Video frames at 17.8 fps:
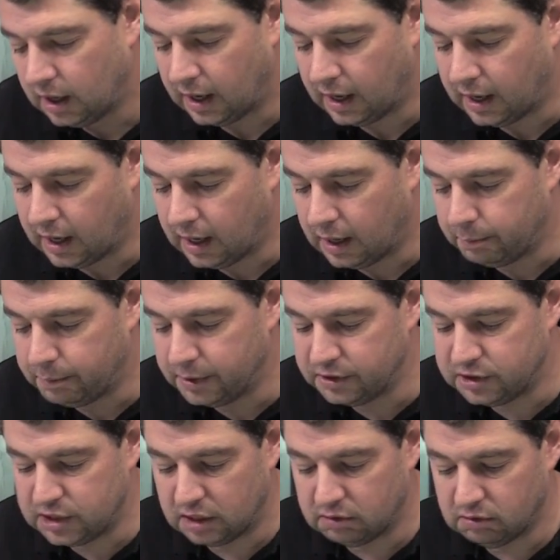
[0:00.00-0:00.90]
Uh,
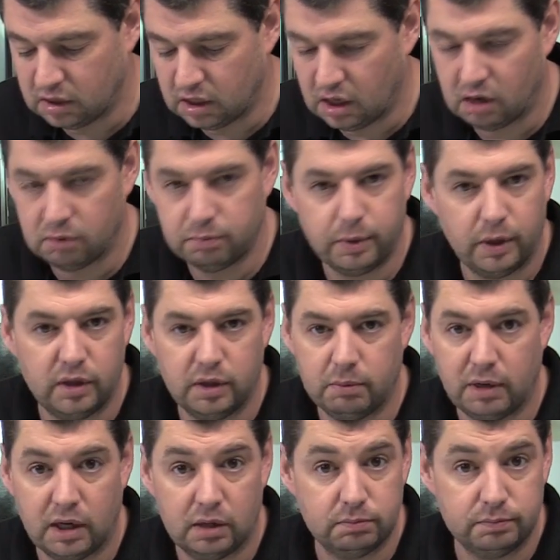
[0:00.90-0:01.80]
but generally, I'll put
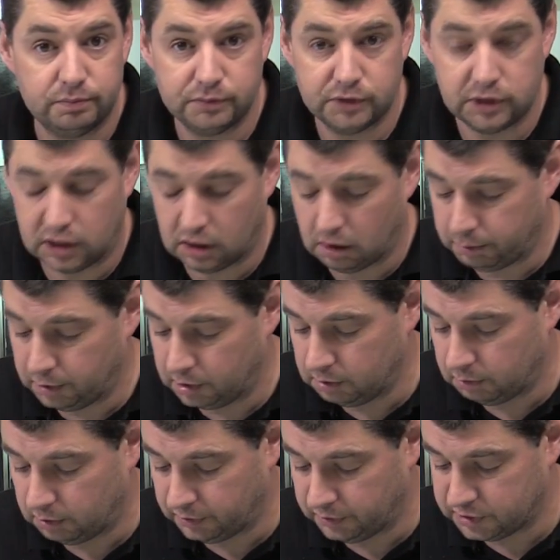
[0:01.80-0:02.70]
them up you know, I put
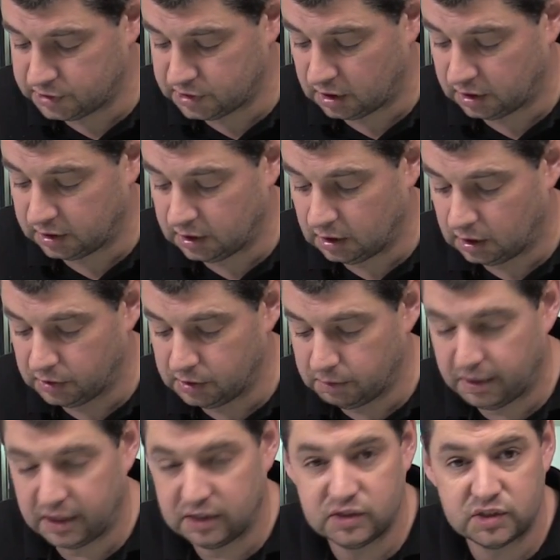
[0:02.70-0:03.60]
them on the site, on the
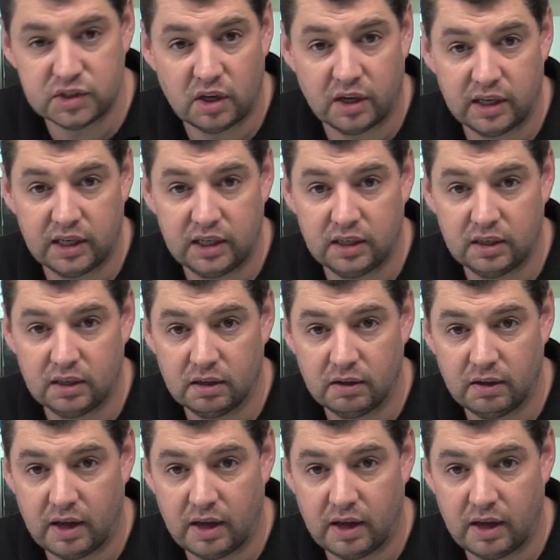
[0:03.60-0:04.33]
main site in a,